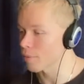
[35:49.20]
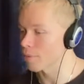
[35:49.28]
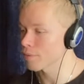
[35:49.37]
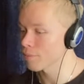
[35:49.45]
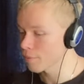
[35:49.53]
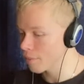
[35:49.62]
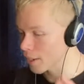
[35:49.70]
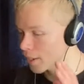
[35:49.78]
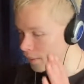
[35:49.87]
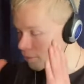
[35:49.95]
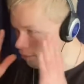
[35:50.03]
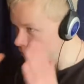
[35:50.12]

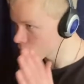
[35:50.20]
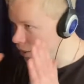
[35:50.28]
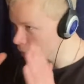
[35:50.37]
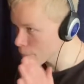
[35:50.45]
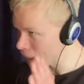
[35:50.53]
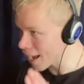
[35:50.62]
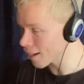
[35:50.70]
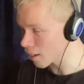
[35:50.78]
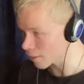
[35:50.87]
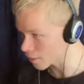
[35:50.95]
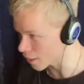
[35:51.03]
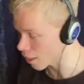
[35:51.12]
fucking get back
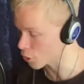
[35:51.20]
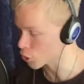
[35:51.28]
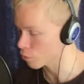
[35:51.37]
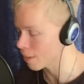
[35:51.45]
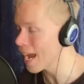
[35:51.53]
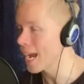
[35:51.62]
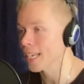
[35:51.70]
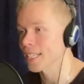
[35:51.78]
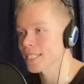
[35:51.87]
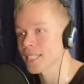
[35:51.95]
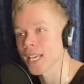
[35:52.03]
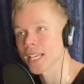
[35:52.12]
on track.
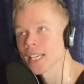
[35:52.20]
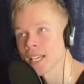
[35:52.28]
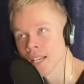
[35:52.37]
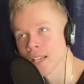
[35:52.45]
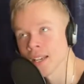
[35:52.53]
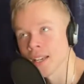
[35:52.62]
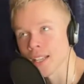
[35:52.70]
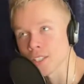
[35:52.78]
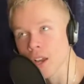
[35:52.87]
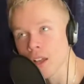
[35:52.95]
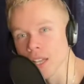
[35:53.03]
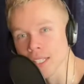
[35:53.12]
It's like, it's
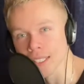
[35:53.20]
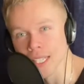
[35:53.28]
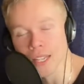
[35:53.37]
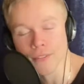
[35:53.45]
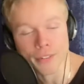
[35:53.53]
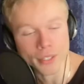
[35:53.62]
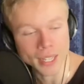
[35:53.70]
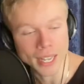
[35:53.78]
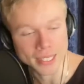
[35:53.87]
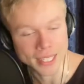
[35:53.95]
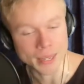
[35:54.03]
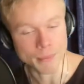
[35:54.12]
all I did for the
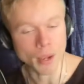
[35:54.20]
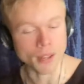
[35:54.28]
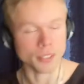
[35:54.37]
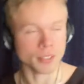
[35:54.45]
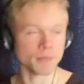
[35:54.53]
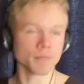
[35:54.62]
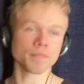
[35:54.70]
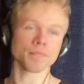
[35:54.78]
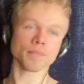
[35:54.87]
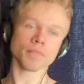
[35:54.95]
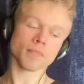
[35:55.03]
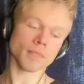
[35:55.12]
last 8 months.
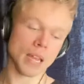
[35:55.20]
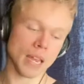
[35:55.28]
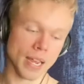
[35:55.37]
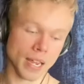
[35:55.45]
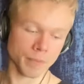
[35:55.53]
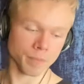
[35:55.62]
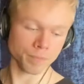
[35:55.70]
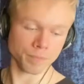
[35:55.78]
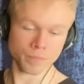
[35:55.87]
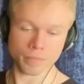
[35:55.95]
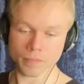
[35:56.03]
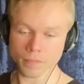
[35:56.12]
And,
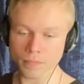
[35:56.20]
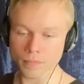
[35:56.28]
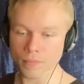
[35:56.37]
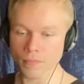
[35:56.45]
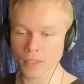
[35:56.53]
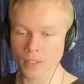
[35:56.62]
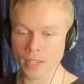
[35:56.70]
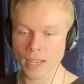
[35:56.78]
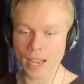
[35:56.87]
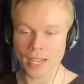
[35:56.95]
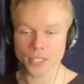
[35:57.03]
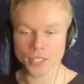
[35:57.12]
yeah,
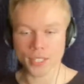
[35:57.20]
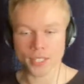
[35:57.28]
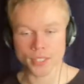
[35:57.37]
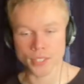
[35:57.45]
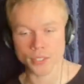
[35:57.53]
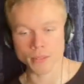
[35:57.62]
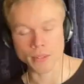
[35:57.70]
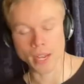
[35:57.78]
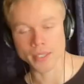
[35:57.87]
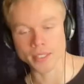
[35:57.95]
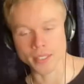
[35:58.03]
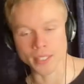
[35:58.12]
I just need
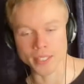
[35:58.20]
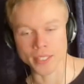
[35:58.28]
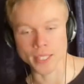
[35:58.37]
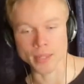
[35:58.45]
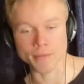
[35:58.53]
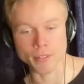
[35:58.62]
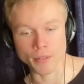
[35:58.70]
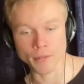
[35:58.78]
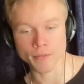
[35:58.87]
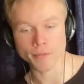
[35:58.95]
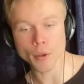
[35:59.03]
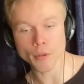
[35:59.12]
to keep
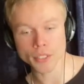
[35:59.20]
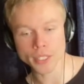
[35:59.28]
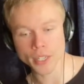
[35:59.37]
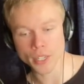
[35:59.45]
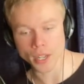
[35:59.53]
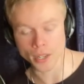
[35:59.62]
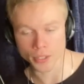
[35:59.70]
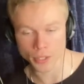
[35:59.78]
focusing on new